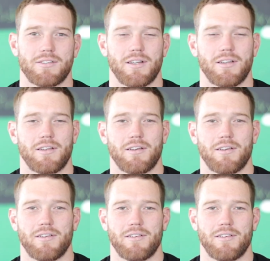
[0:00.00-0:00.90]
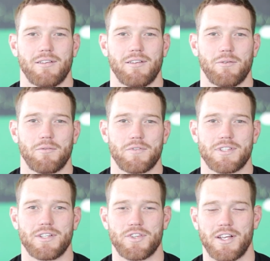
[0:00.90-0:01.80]
and
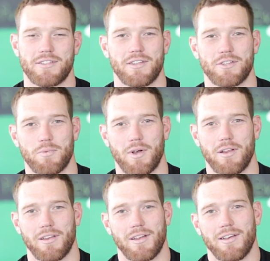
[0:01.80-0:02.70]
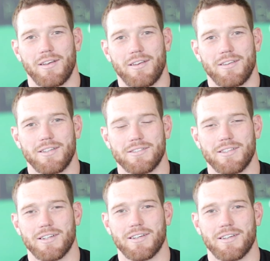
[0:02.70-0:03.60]
obviously Jason as well. He's
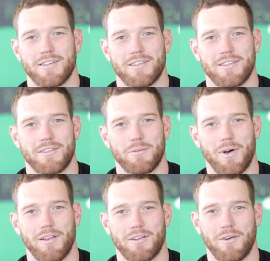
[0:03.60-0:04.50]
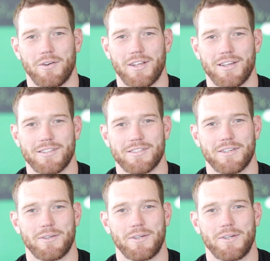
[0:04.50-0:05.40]
the wild card.
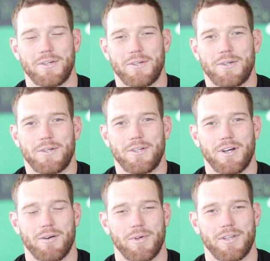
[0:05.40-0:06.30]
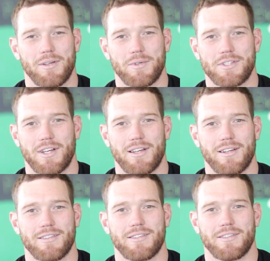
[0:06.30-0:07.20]
So yeah, man, I'm excited.